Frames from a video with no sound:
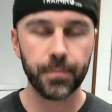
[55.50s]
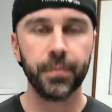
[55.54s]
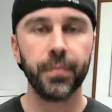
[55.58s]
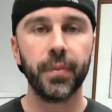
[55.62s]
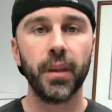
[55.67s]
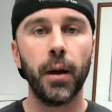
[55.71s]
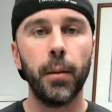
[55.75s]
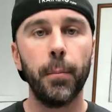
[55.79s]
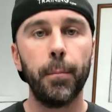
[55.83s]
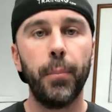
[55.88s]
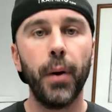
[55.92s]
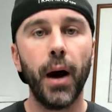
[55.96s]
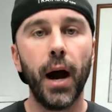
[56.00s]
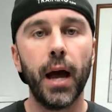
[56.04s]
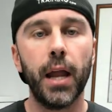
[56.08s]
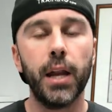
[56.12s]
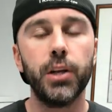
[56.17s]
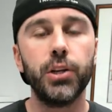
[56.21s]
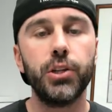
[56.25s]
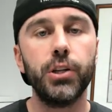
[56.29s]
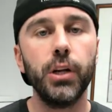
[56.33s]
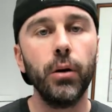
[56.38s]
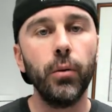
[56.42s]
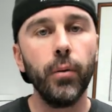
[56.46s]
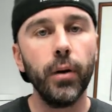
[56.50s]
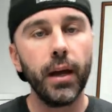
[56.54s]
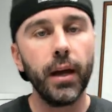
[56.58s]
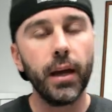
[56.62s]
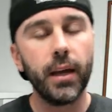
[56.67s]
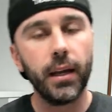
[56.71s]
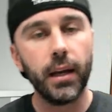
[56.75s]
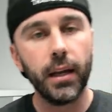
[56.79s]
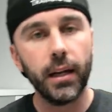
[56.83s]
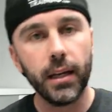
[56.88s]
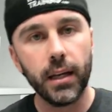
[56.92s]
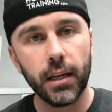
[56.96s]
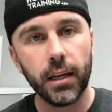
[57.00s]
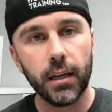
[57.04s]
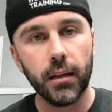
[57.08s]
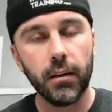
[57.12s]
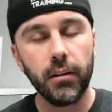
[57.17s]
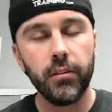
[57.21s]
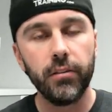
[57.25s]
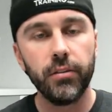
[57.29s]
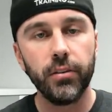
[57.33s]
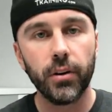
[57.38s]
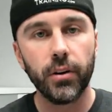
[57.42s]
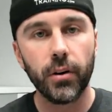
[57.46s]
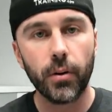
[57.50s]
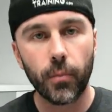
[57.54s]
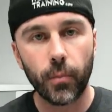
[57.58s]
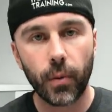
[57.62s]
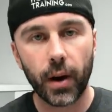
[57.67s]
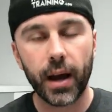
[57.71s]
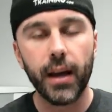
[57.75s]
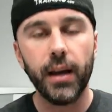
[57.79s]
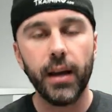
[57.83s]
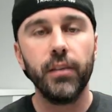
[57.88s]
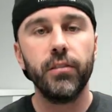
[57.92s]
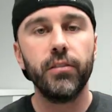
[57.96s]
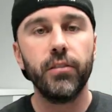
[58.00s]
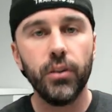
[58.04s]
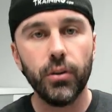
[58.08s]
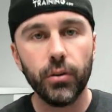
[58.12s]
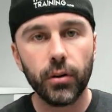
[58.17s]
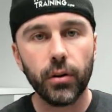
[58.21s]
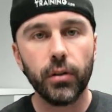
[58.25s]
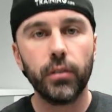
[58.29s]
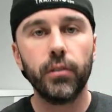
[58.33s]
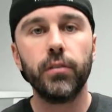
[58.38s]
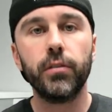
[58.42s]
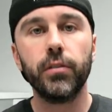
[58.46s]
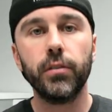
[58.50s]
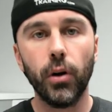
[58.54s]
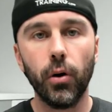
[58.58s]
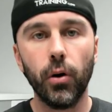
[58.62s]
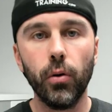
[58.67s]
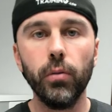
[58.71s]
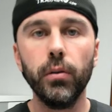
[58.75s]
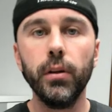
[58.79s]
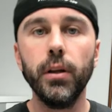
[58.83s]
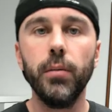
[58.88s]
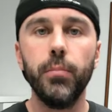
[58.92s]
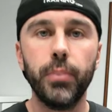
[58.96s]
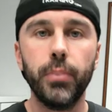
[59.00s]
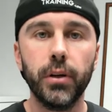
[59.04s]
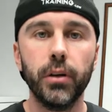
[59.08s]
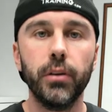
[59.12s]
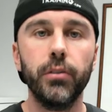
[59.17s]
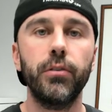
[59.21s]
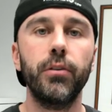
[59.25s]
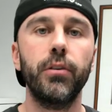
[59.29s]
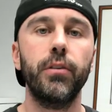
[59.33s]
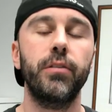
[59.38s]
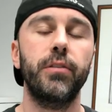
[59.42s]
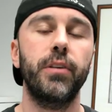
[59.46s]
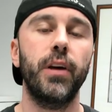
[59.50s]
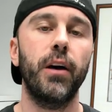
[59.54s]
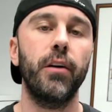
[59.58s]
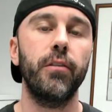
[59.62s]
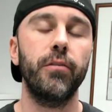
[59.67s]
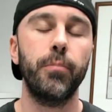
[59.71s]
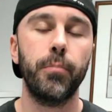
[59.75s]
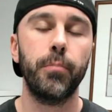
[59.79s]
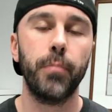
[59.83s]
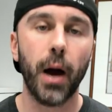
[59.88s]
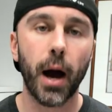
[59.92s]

but do it in an easier way so you can slowly build yourself